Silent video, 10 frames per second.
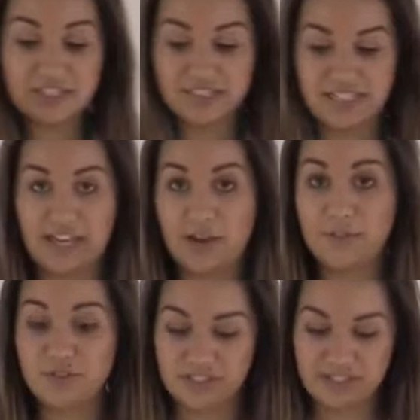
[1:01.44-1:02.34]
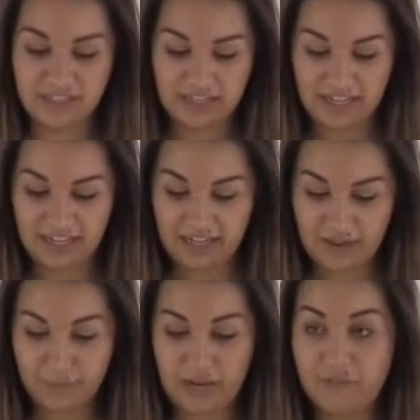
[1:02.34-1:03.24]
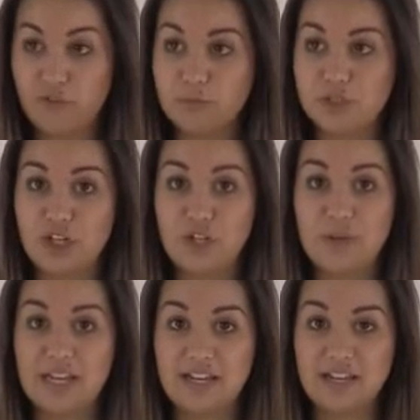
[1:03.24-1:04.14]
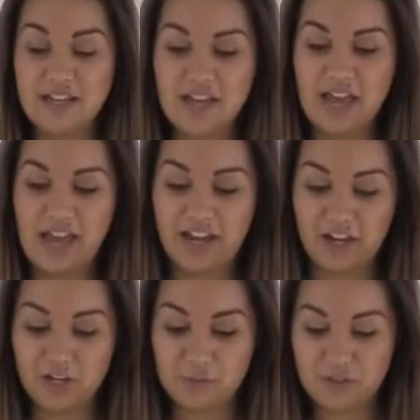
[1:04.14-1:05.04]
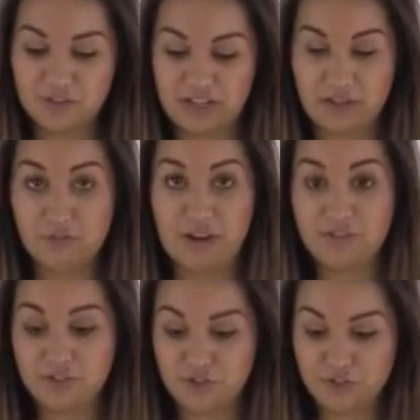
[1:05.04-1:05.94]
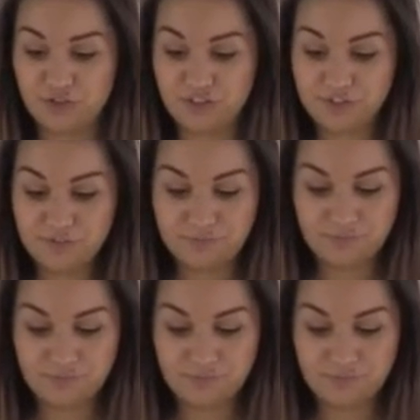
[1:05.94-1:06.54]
you can see, I'm using the platform 2 here, and I'm going to be using that throughout the tutorial,